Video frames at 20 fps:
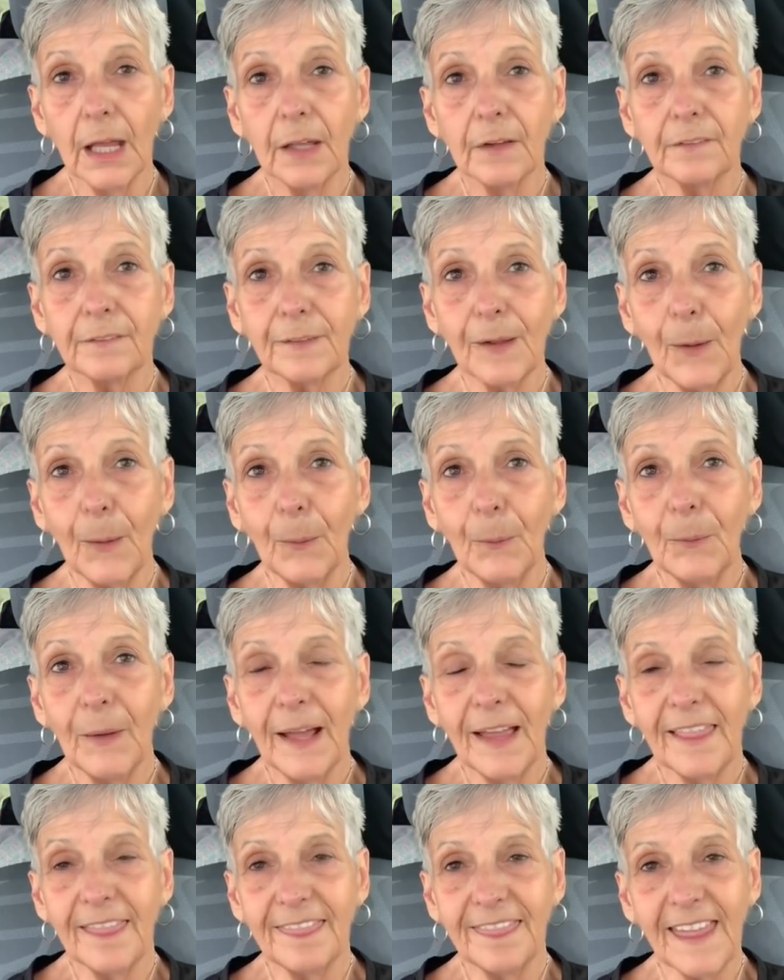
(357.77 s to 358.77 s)
So
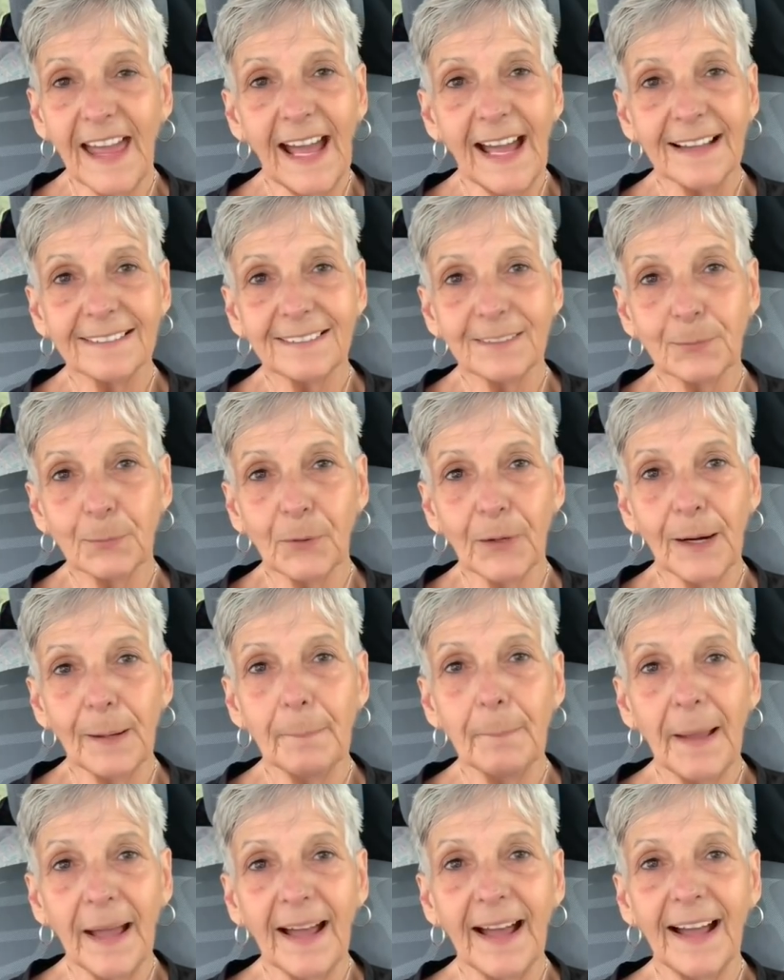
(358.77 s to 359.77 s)
that's where
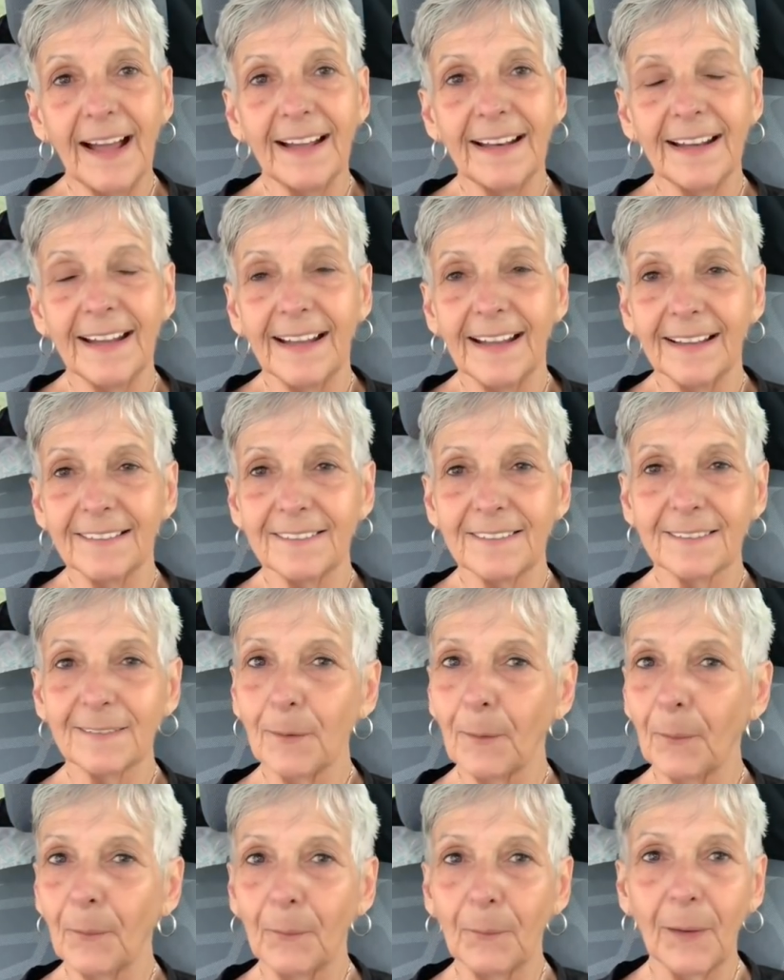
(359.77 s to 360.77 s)
I'm at, and
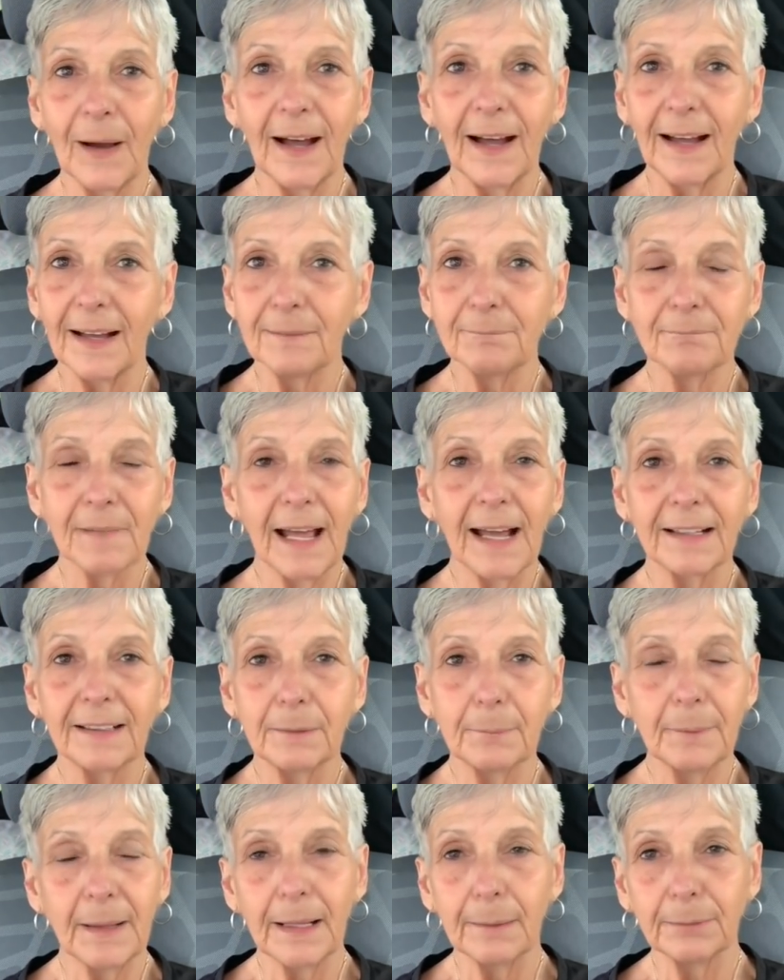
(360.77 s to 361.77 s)
so I'm not going
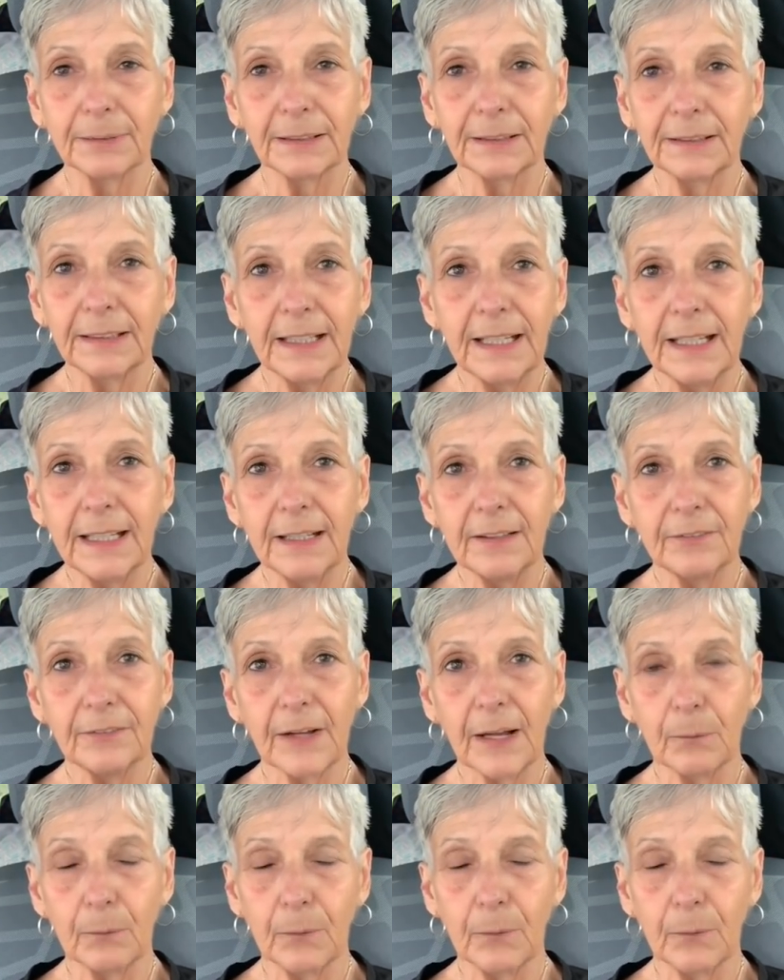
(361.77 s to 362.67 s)
to be able to leave. I